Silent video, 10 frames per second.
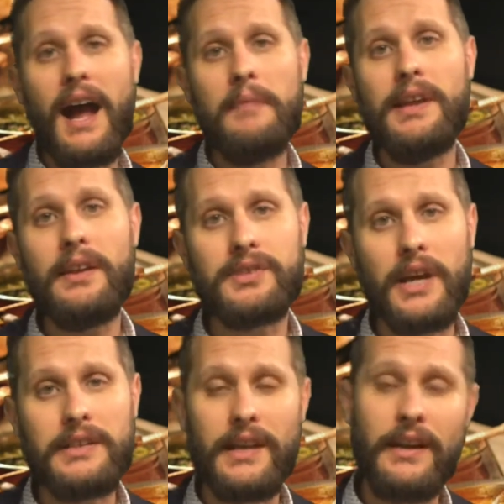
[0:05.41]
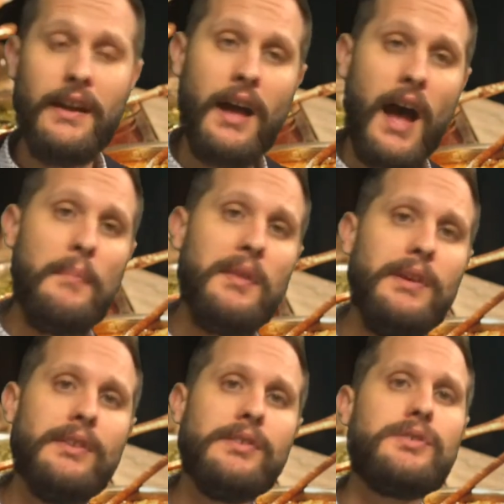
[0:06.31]
I'm Dan Krutka. I'm going to
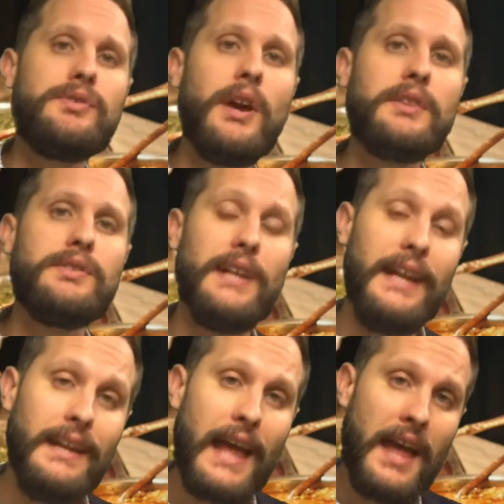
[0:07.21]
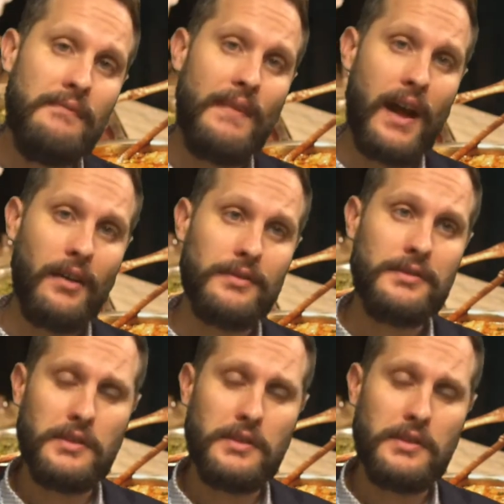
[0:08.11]
be your instructor in EdFound.